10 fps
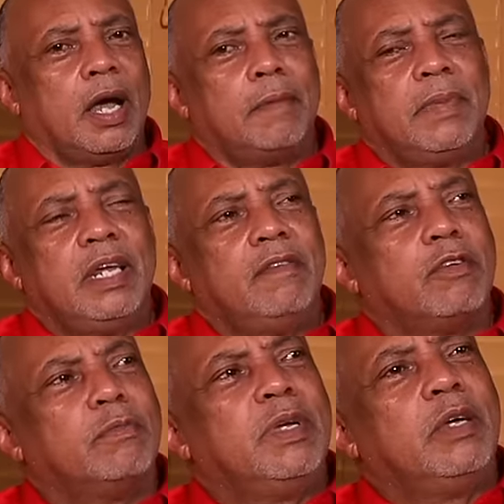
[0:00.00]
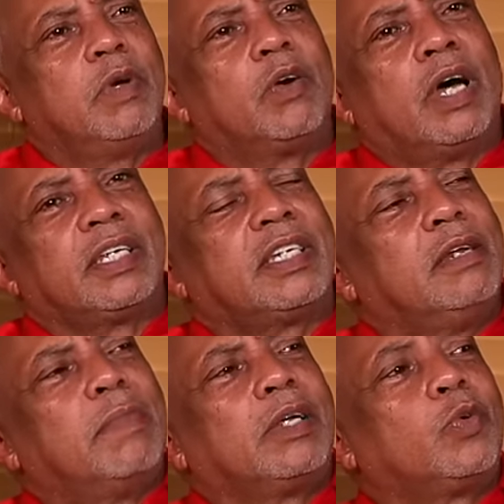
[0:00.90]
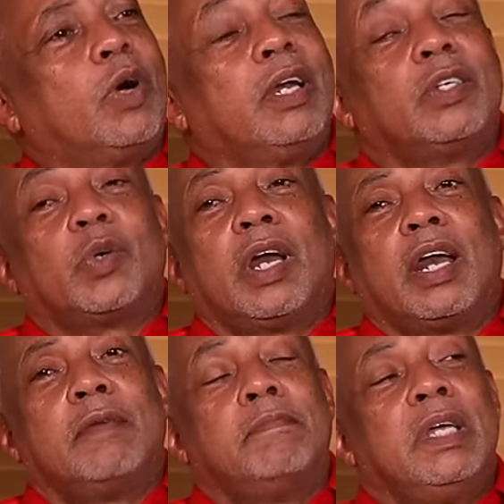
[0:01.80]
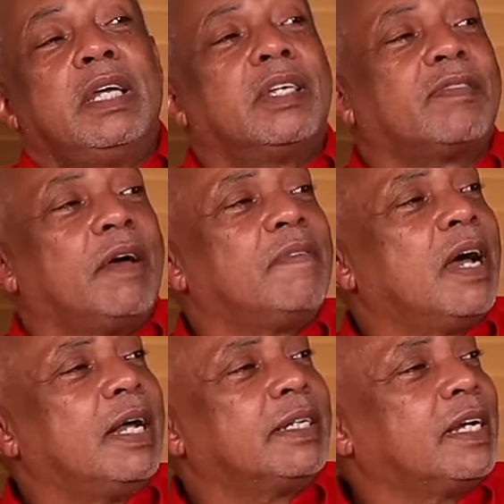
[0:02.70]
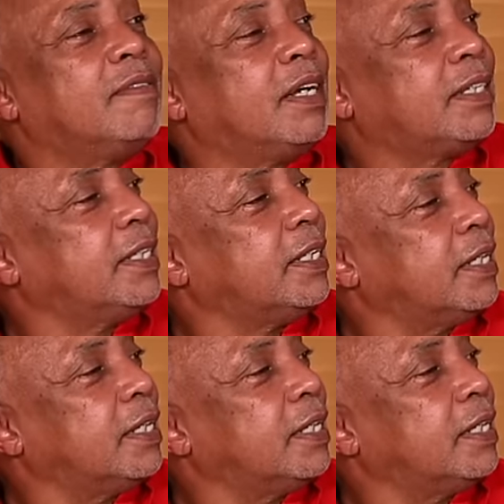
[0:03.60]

And believe you me, we go to cinema too, and it's one of the biggest flap dance I ever seen